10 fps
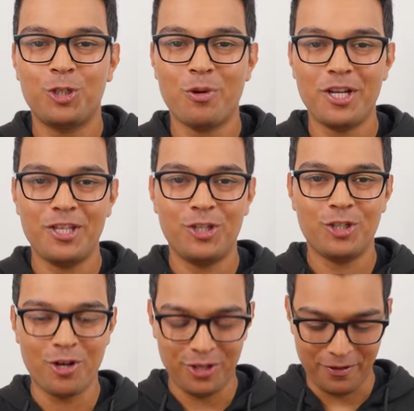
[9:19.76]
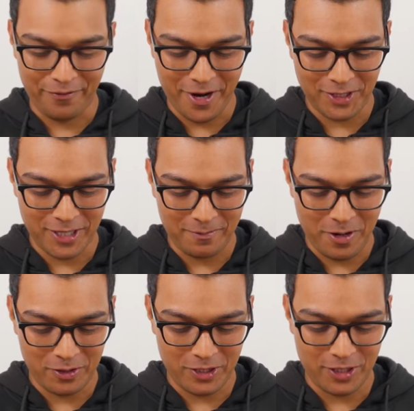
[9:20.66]
To edit this shot, the first thing I'm
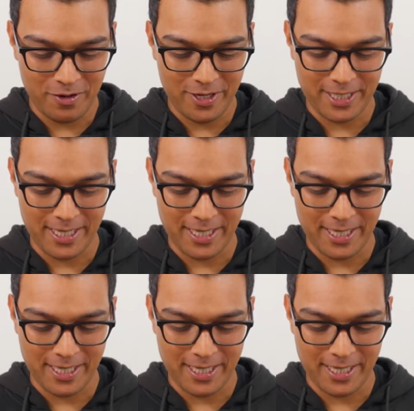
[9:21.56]
going to do is